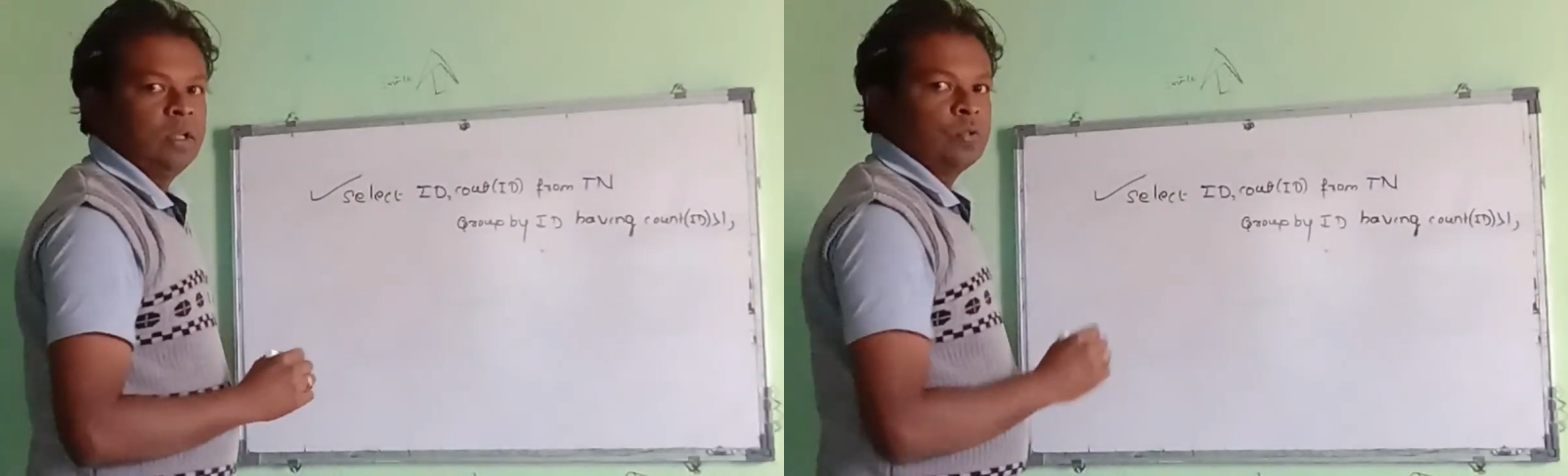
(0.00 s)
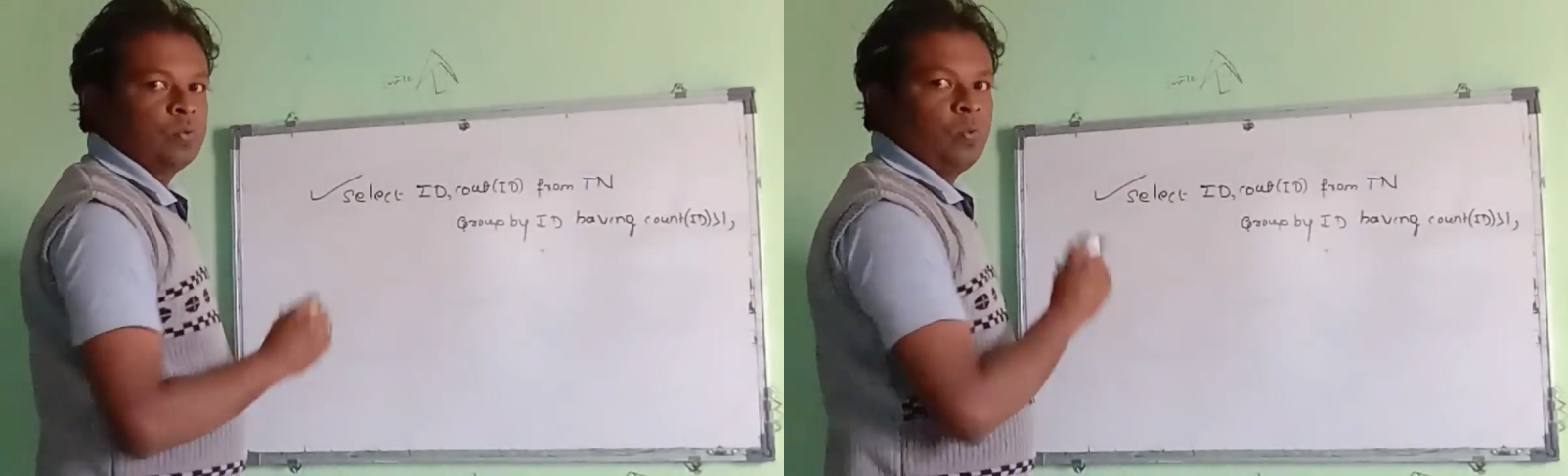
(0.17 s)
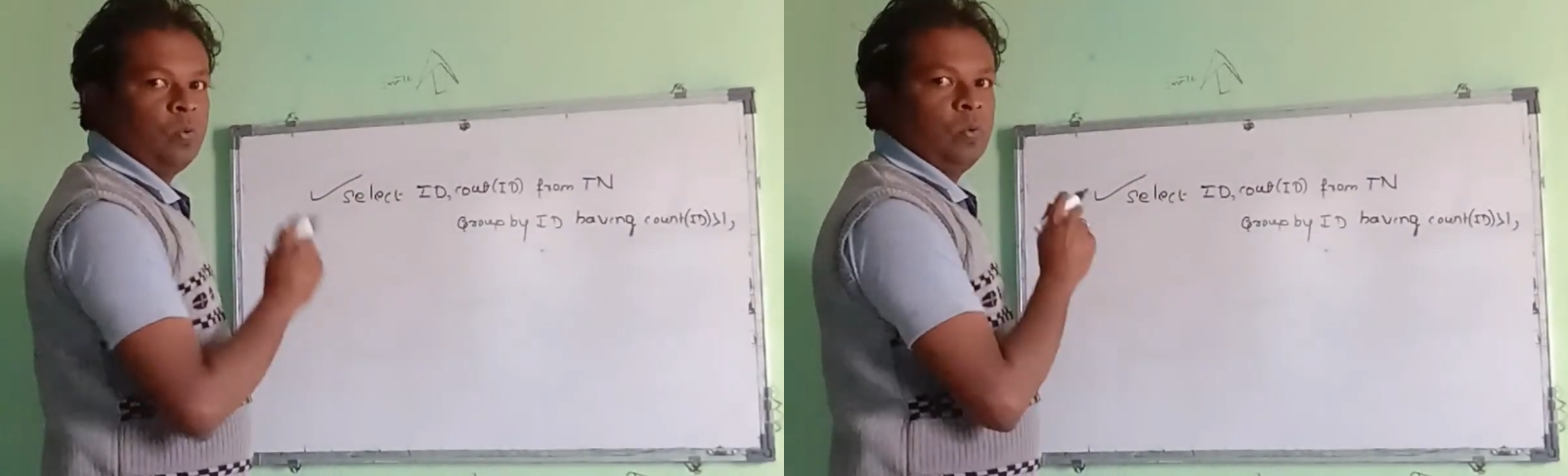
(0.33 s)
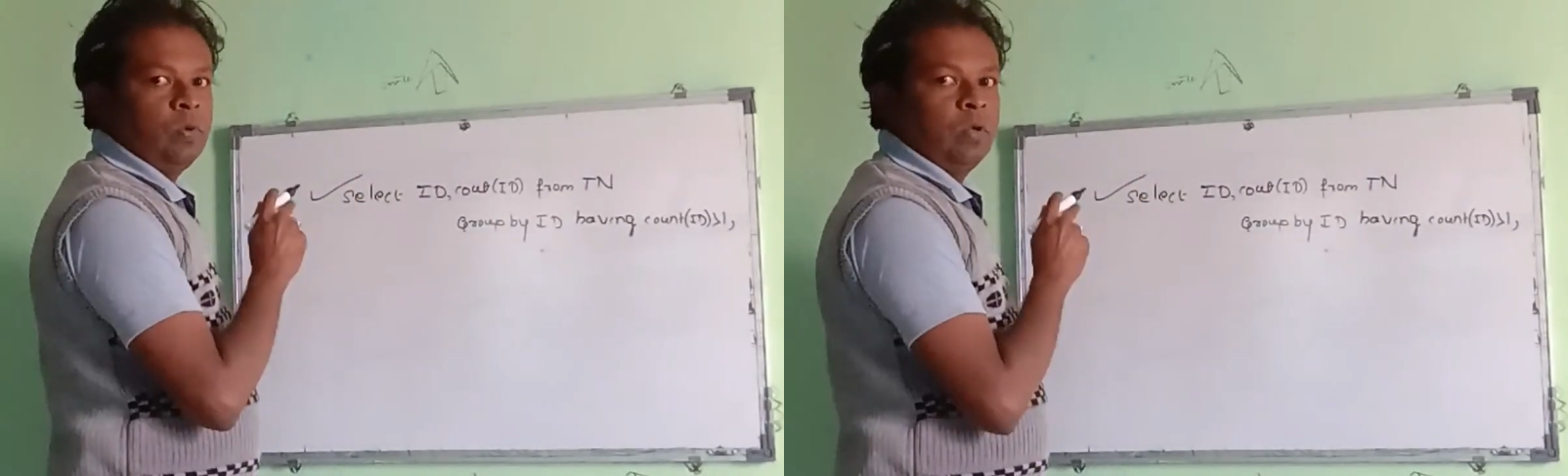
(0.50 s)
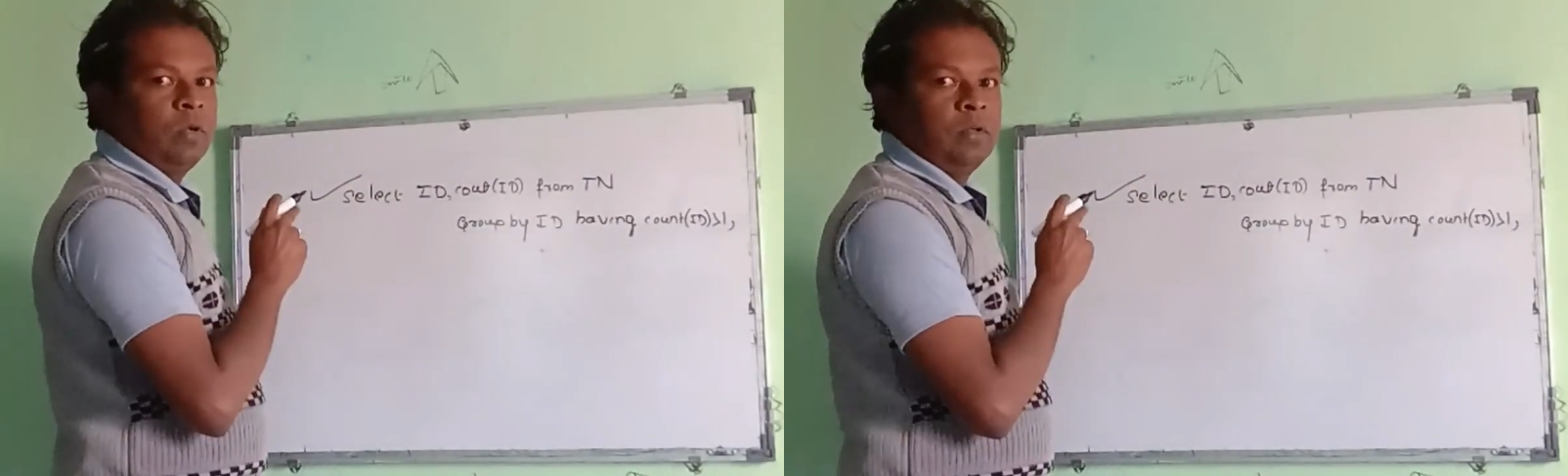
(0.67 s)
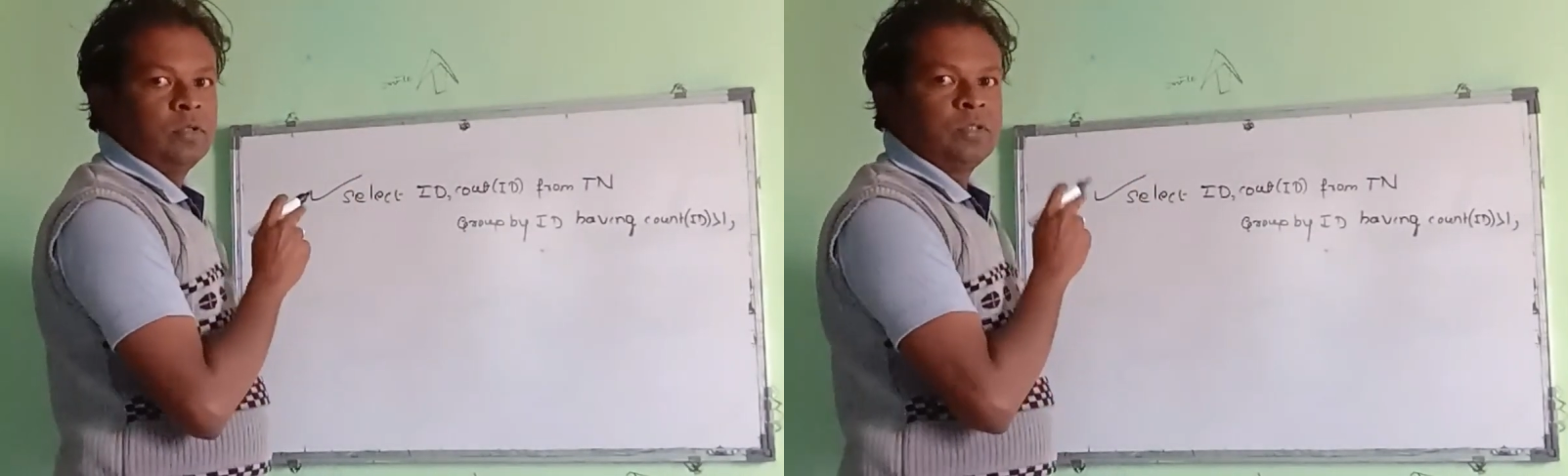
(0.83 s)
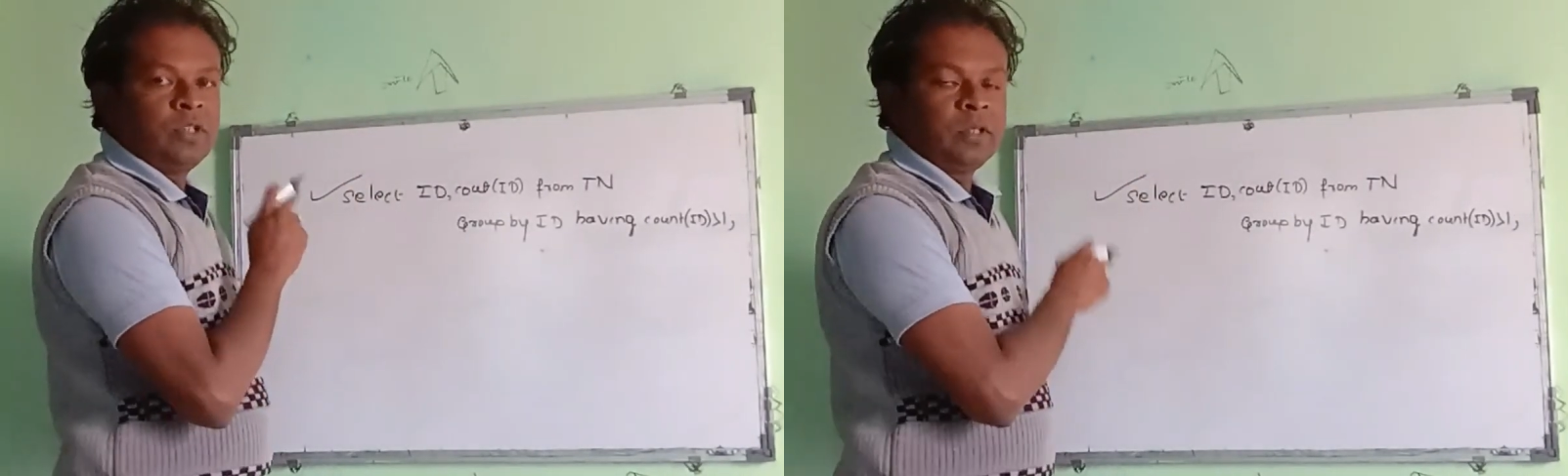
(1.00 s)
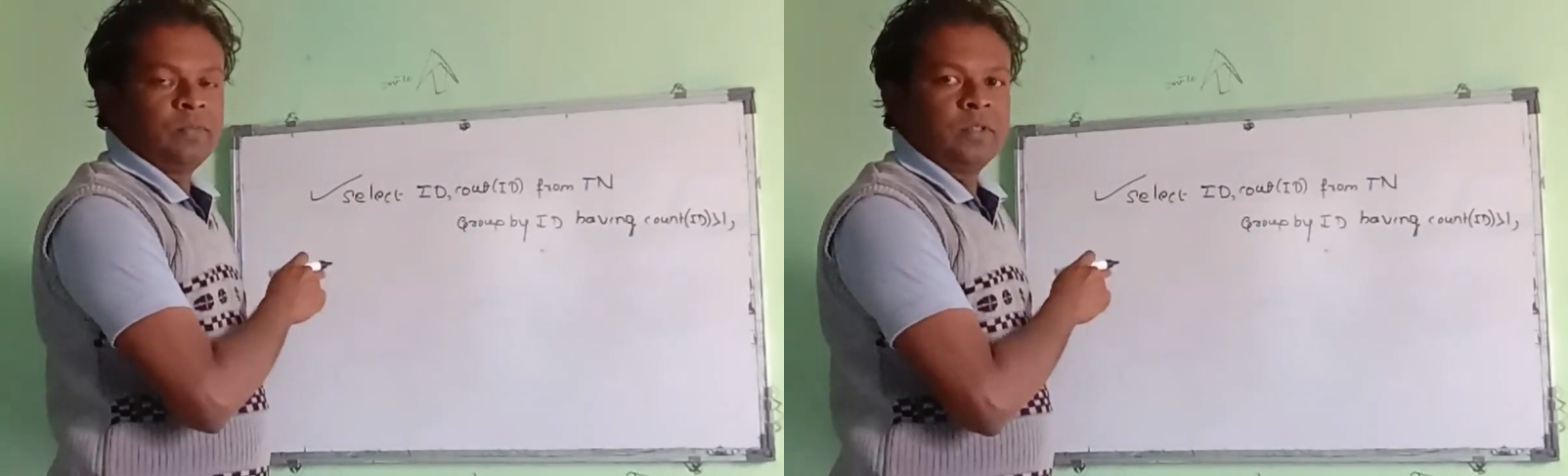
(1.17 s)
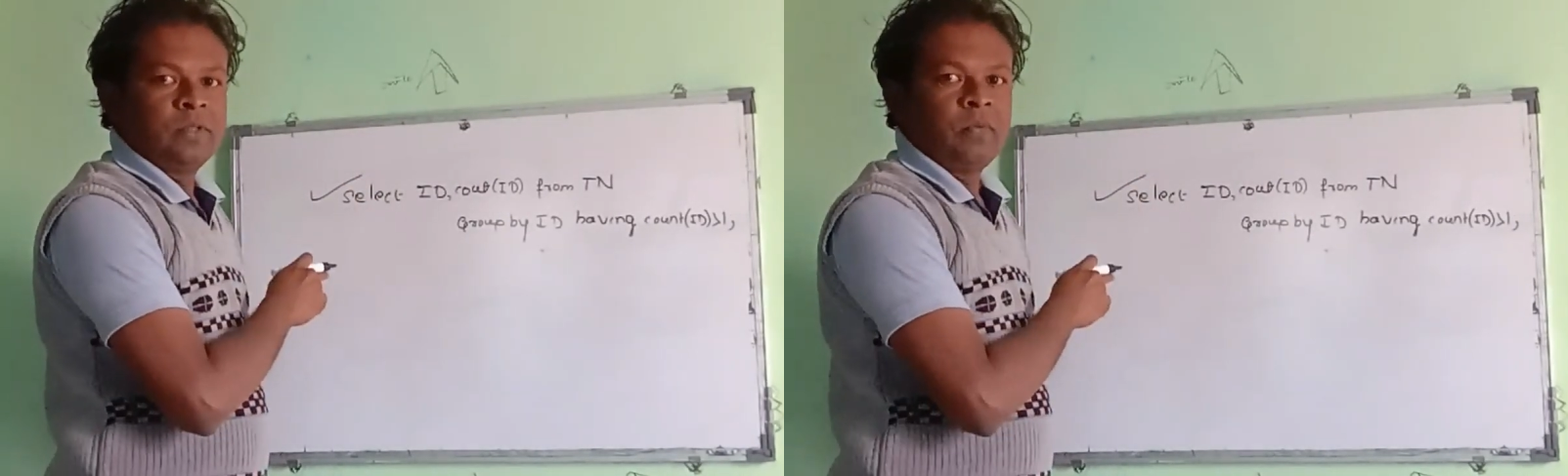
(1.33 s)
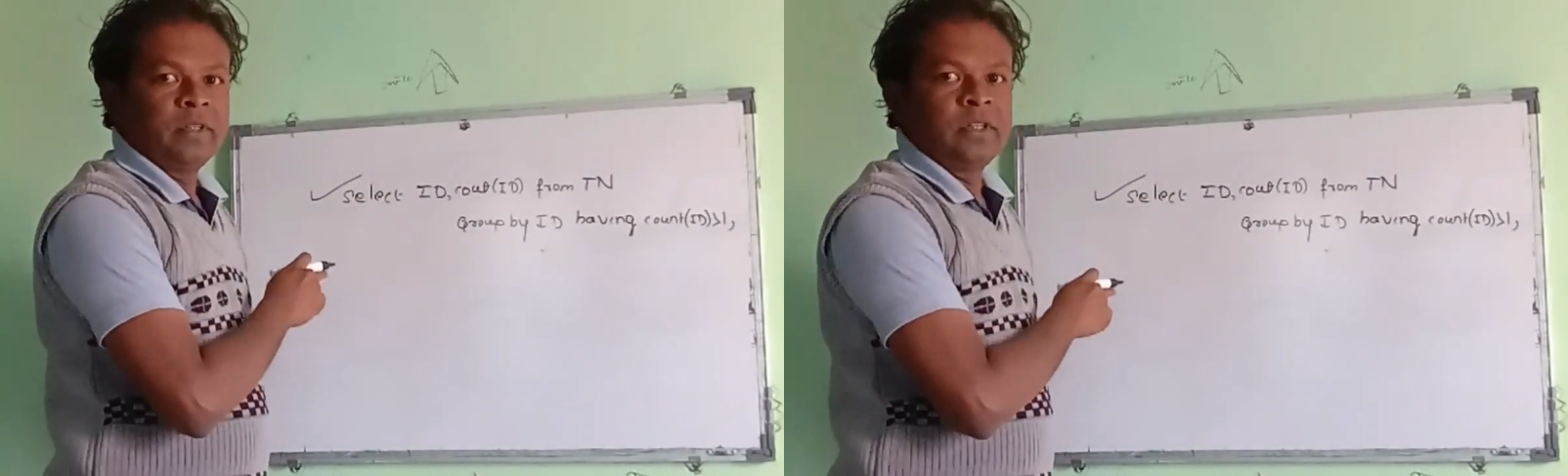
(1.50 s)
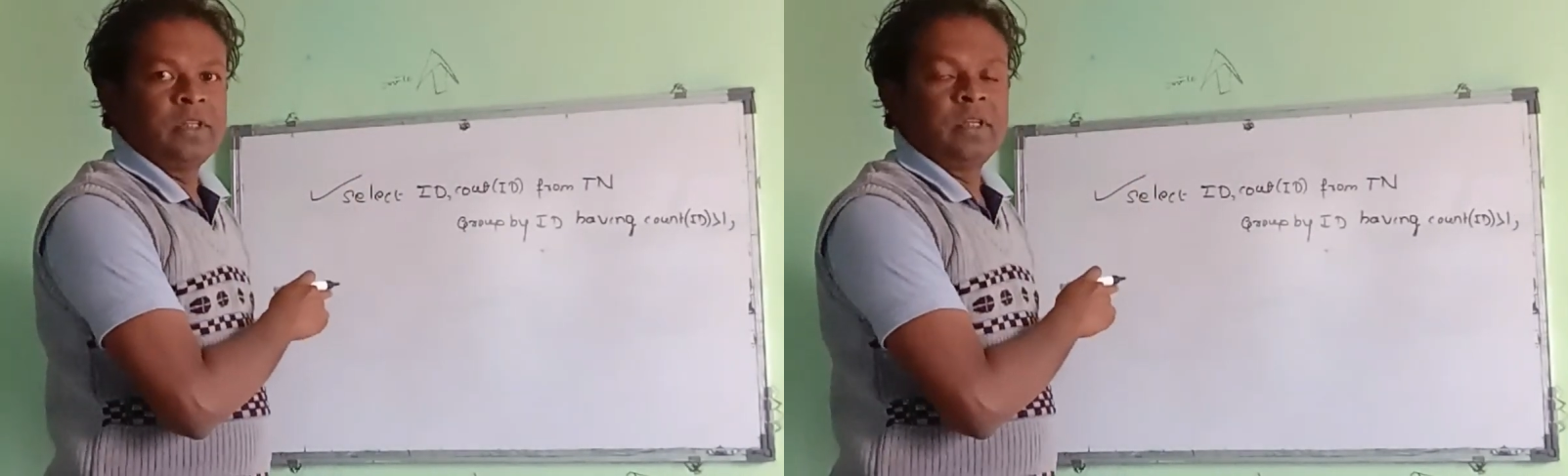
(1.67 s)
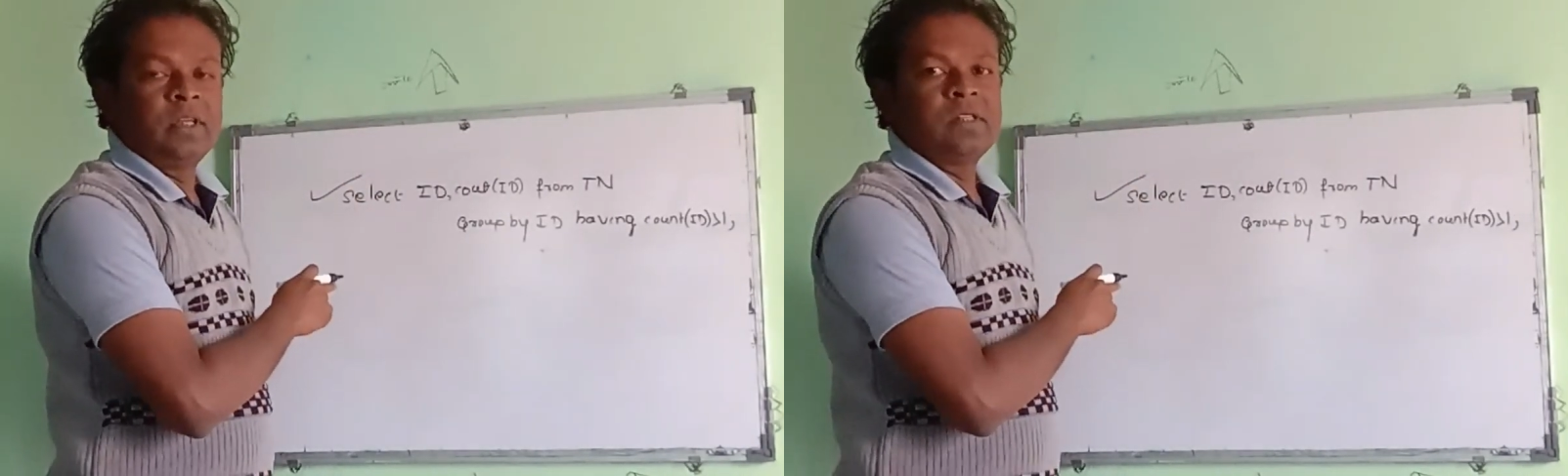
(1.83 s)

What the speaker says: So check with whether it